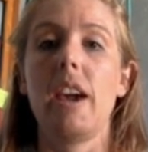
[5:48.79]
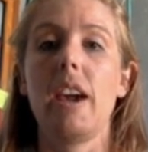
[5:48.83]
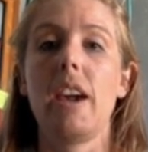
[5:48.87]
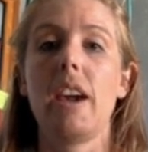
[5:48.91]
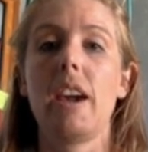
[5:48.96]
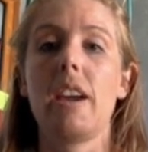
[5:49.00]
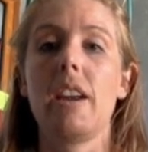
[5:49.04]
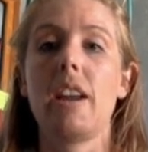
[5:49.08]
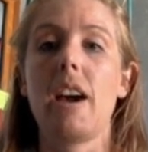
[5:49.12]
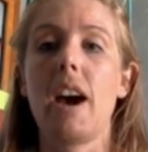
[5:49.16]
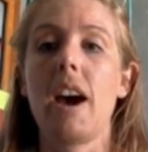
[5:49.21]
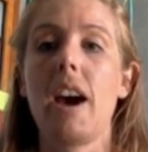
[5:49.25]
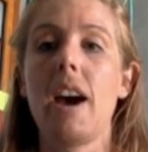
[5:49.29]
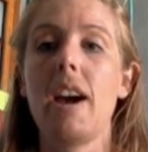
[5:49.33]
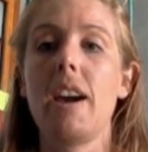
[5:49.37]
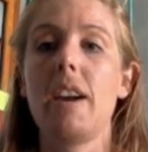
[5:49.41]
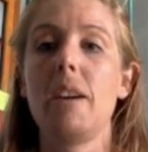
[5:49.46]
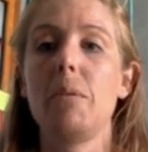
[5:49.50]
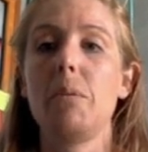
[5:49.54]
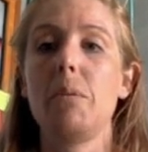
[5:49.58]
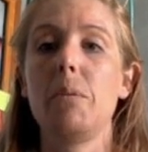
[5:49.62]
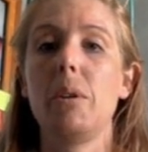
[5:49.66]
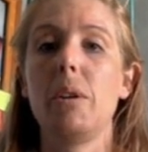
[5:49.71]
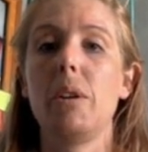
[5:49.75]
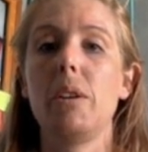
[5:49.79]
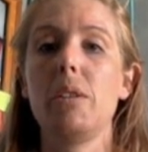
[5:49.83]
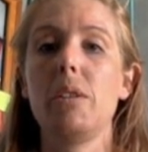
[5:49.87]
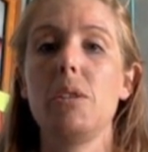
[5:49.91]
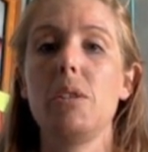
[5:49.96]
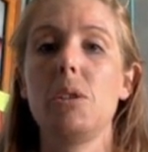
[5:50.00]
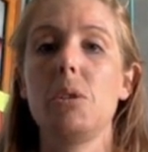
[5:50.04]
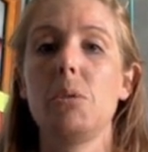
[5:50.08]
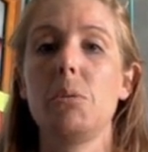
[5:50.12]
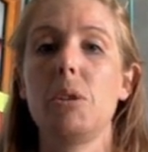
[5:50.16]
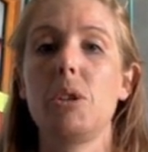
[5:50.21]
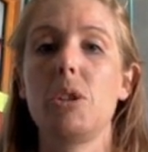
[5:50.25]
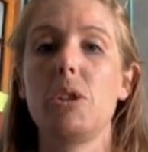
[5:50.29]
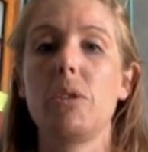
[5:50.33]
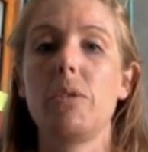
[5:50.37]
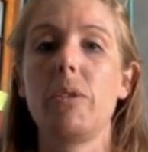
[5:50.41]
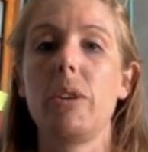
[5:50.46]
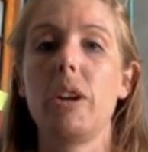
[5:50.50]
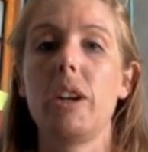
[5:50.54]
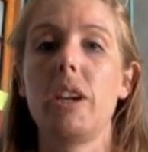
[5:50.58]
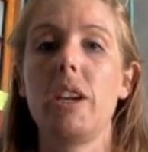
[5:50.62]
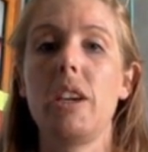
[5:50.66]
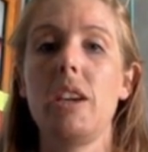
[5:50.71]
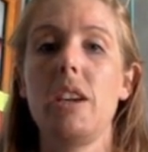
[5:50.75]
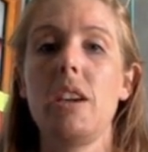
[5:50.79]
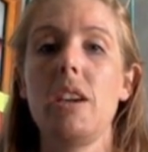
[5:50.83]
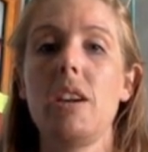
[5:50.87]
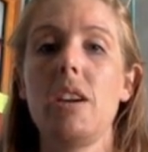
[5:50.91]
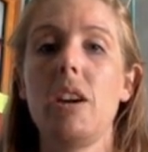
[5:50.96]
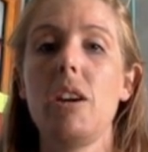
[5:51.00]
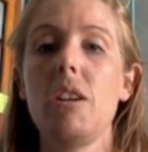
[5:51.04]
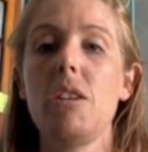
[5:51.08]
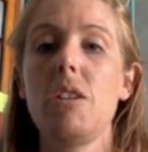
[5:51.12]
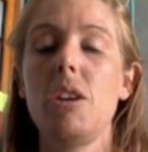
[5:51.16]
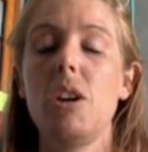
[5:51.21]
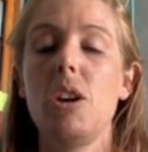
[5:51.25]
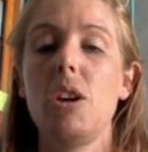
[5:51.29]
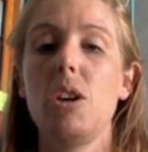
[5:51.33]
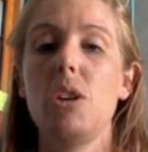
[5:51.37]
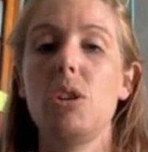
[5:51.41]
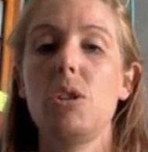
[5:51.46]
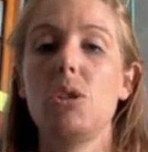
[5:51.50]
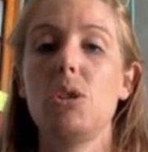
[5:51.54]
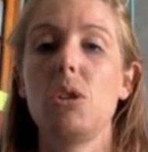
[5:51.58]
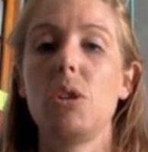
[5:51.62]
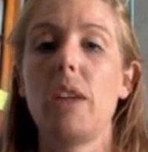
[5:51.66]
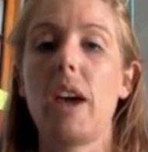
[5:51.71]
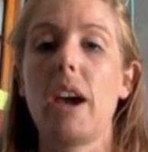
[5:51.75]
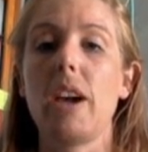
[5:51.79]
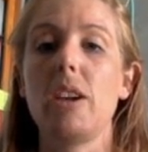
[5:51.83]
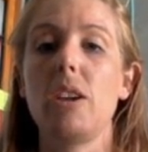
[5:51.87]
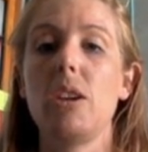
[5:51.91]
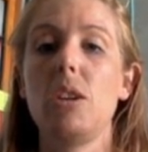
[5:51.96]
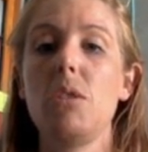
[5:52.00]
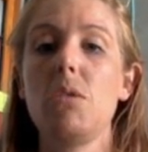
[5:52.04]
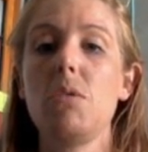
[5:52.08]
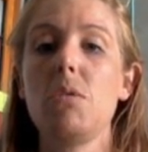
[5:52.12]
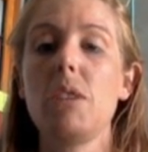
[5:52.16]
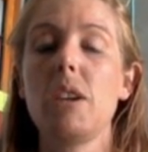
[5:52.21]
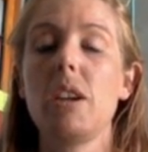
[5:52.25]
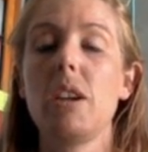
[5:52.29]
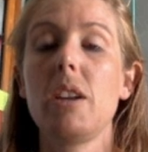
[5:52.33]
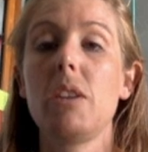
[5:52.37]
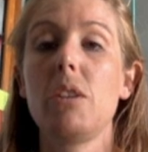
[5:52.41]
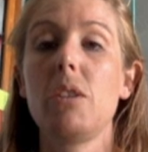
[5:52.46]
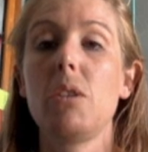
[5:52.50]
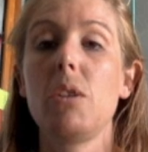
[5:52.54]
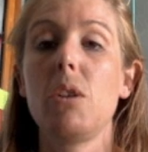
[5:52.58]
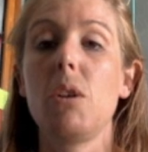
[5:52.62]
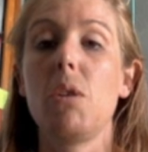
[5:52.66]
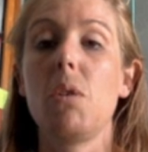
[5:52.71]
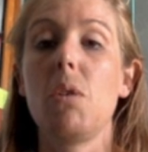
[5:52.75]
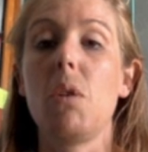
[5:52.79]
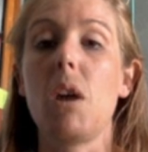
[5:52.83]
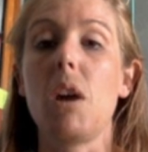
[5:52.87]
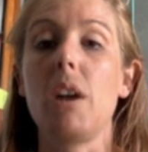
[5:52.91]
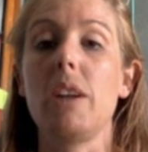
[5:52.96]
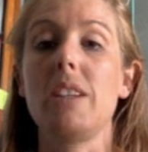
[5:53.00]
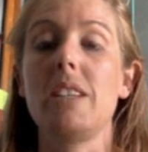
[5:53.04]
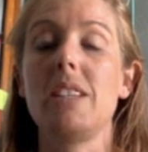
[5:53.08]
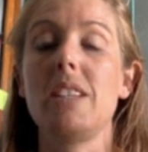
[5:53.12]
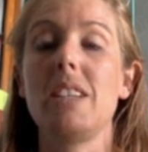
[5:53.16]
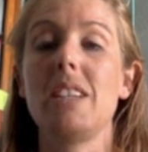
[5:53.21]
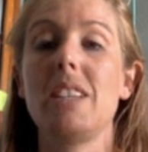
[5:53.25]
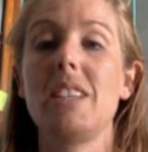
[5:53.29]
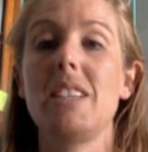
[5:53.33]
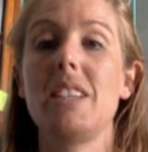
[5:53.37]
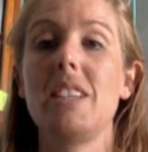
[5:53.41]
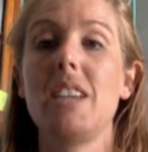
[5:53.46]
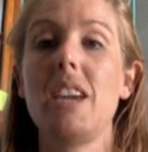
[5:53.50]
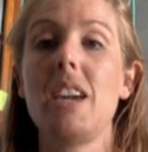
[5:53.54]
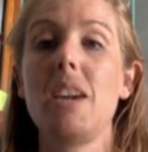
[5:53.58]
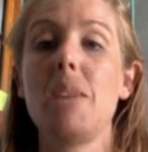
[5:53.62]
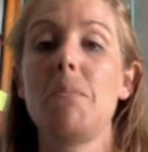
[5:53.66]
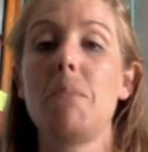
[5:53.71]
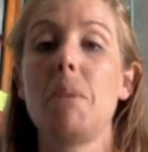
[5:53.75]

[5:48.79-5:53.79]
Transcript: and I will switch over here so that you can go on 68.